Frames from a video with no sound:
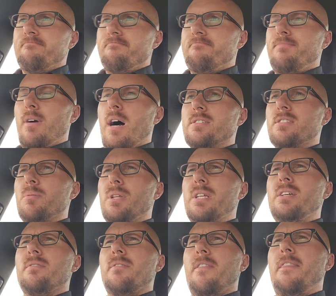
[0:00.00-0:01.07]

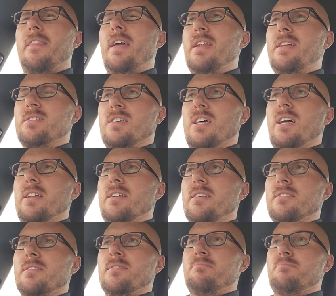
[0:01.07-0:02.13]
Possibly. And it's like,
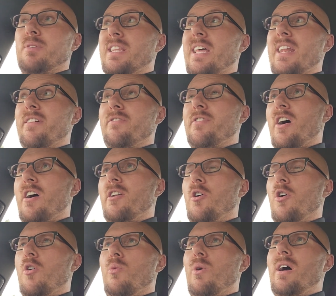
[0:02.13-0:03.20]
but then if not,
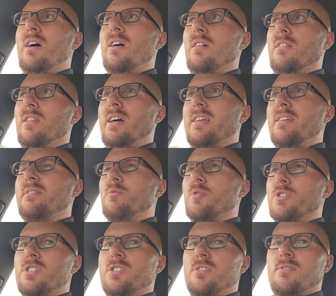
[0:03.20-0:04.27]
oh well, like,
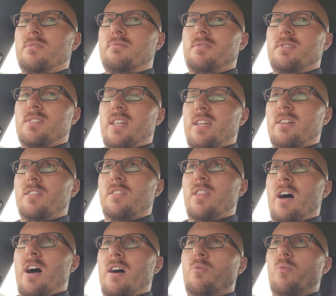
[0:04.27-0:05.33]
we're just still
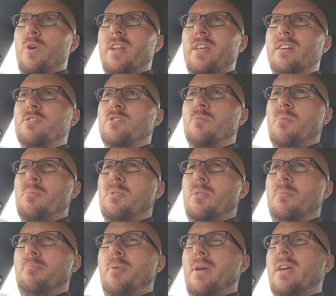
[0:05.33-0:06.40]
not winning a Super Bowl.
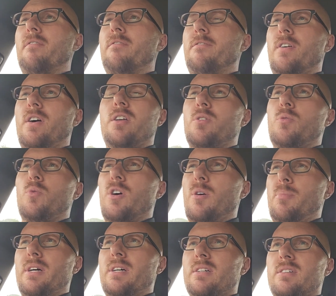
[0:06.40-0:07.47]
Big fucking whoop.
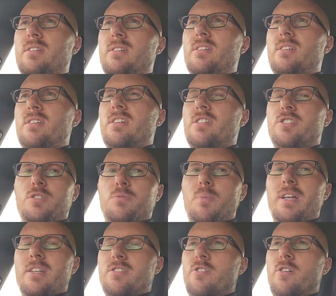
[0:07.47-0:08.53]
It just
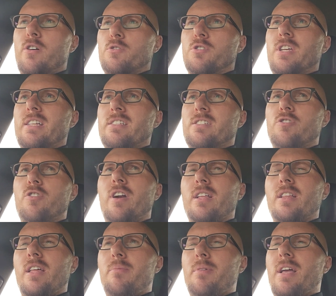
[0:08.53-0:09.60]
makes no sense to try to
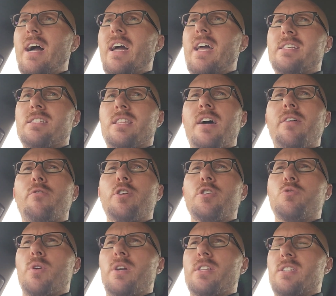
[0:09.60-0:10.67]
claim the guy has leverage
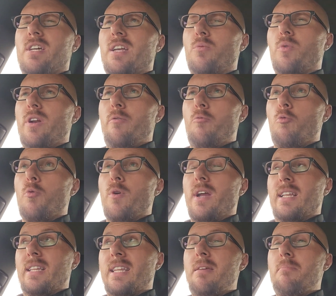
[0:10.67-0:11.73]
when it's like, when it
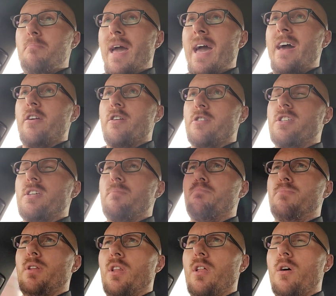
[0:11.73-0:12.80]
really matters, he
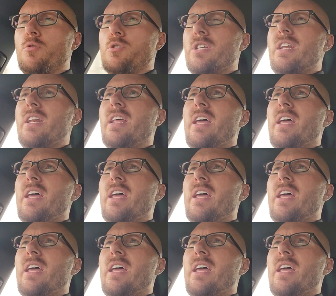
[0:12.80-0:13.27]
blows it